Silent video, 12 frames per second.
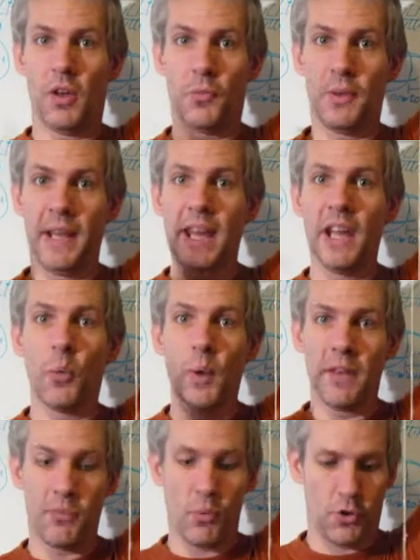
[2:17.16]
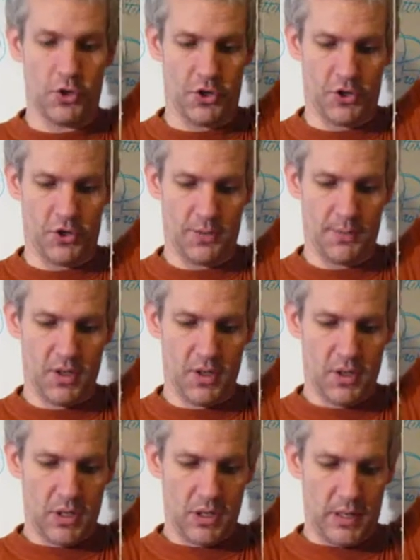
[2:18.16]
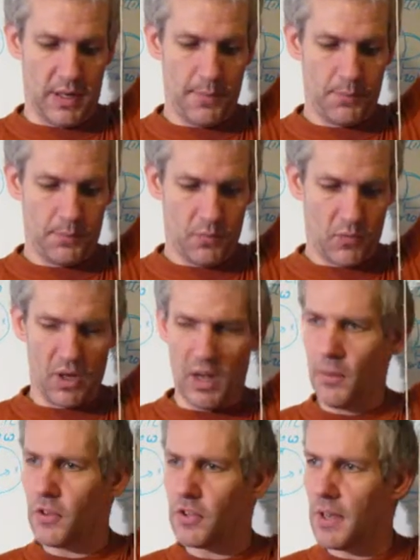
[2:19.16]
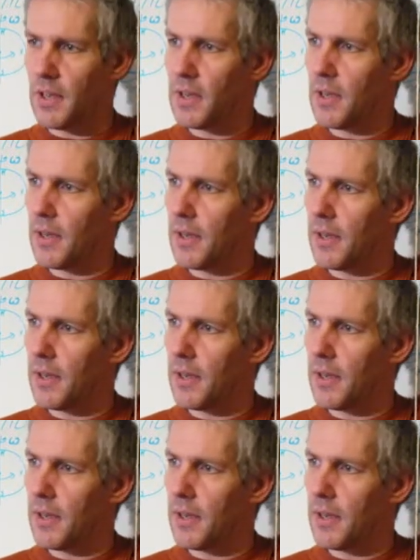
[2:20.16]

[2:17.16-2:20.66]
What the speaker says: fleeing away forces. Yeah, how do you say?